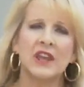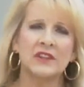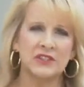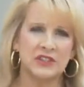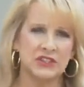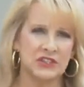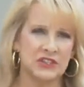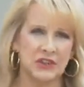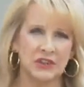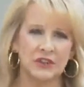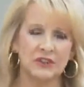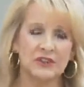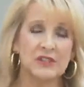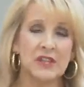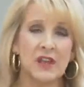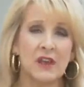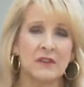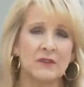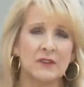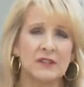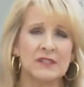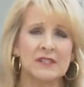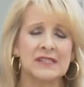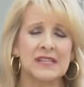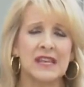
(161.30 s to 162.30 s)
County Sheriff's
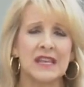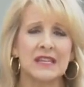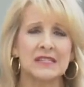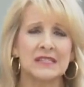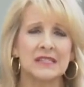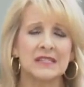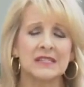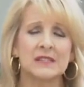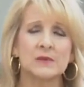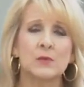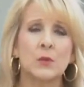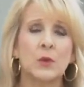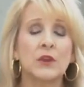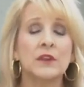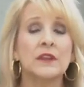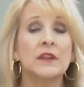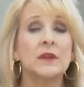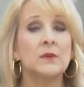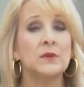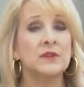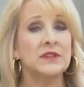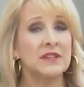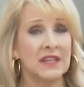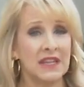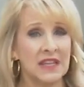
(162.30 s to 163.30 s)
Office says it's
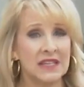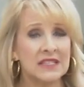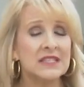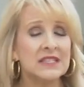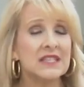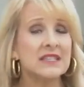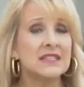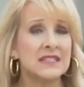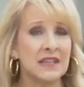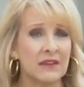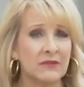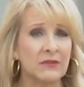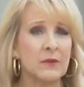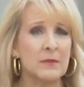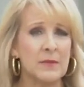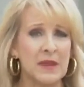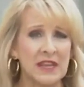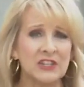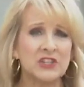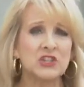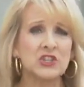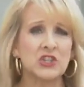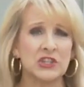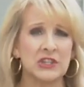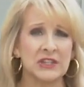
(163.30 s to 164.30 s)
working with the
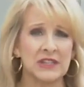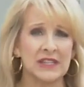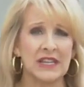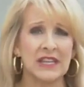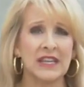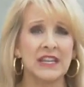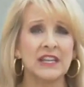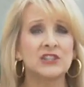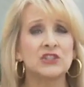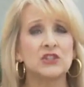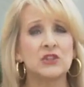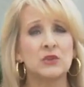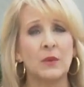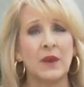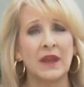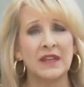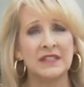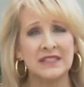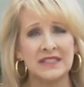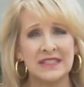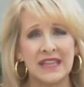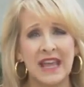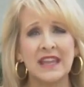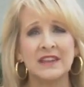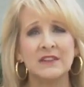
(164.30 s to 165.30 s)
Anti-Defamation League to
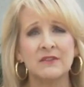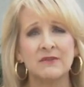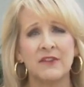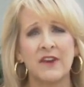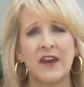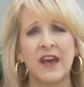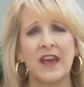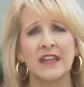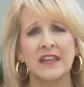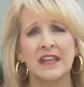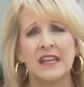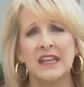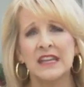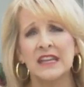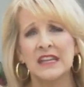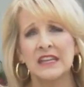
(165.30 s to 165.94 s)
identify